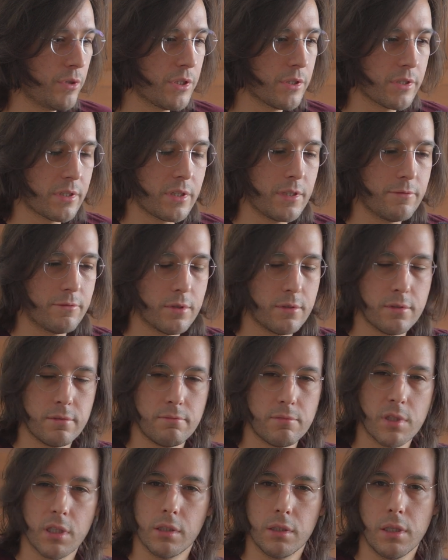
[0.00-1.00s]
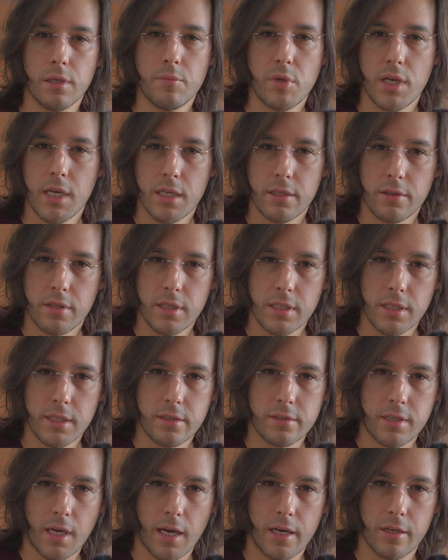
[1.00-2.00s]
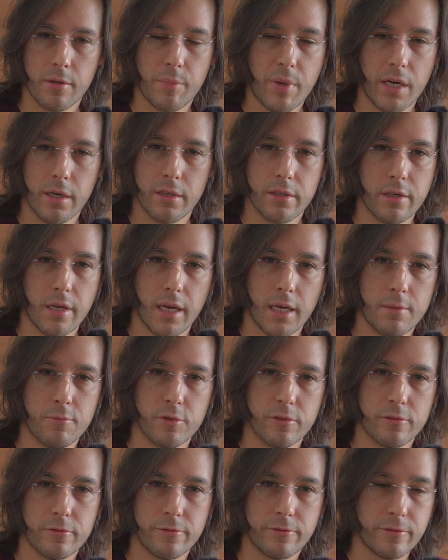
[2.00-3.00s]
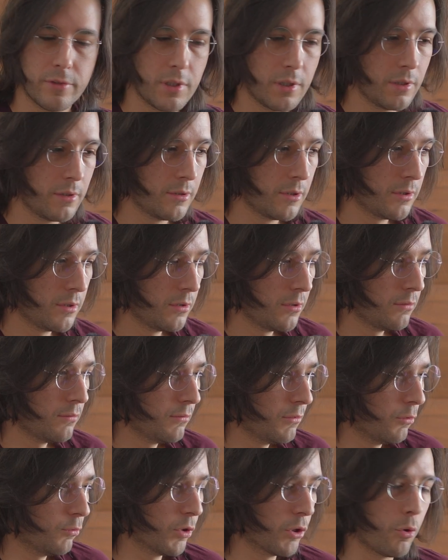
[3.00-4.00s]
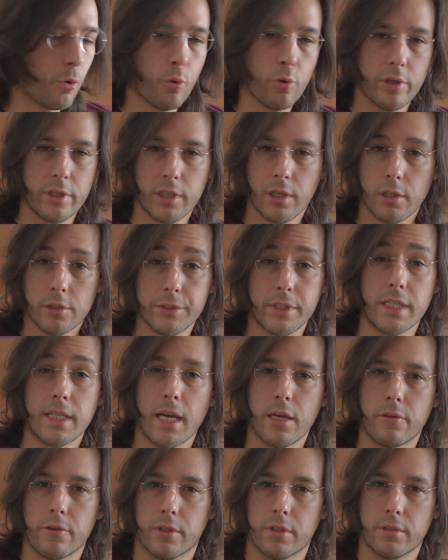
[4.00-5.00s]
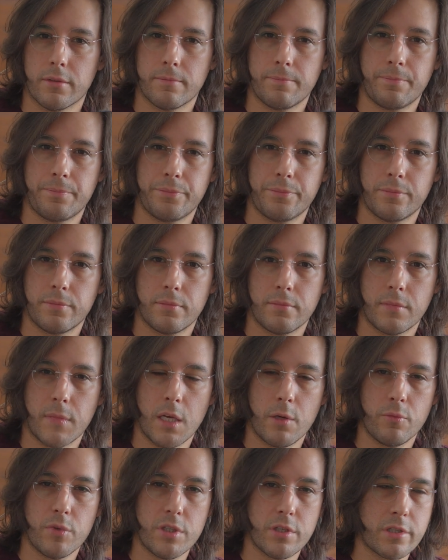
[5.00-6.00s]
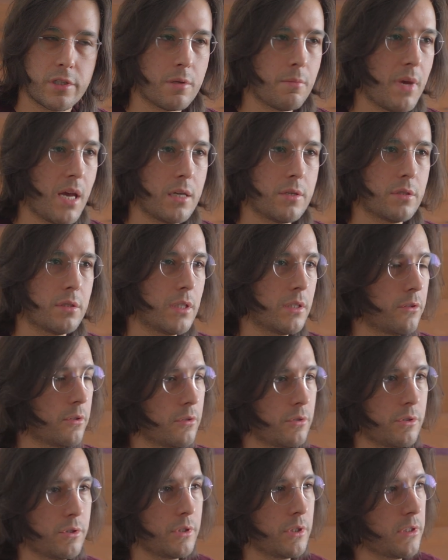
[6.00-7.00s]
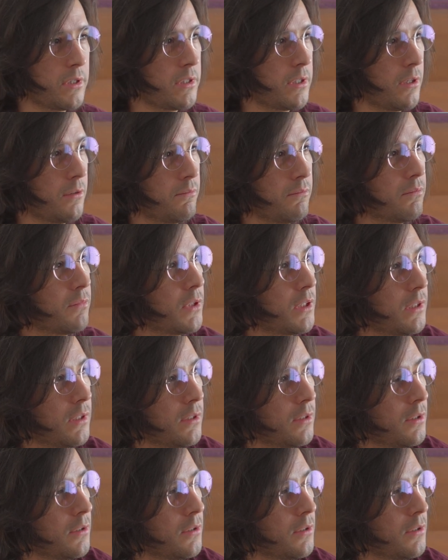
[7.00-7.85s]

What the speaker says: we just even eliminate the entire paradigm of recording altogether, and we just imagine that there's just some